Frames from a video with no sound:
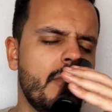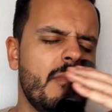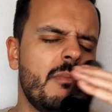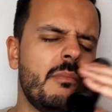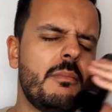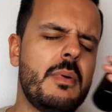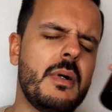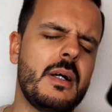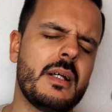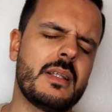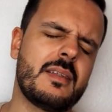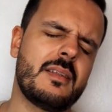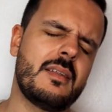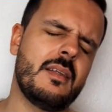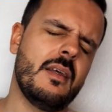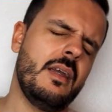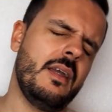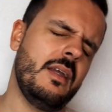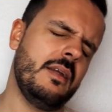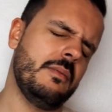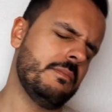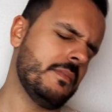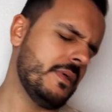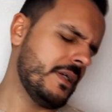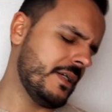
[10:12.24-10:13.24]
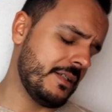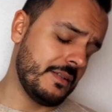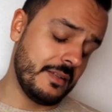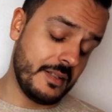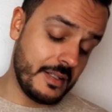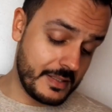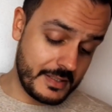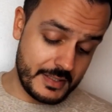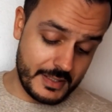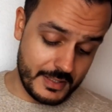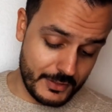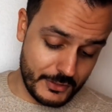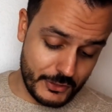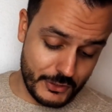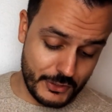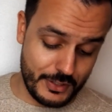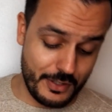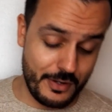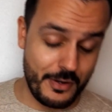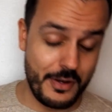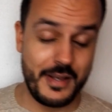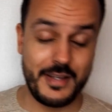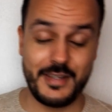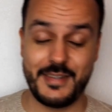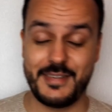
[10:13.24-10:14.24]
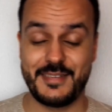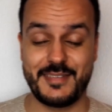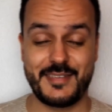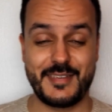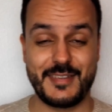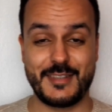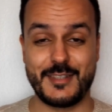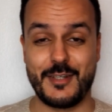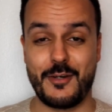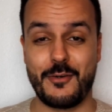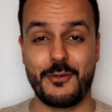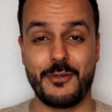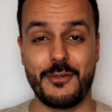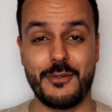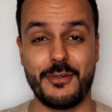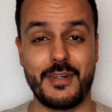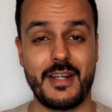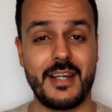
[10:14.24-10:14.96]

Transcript: But hey man, this is so good.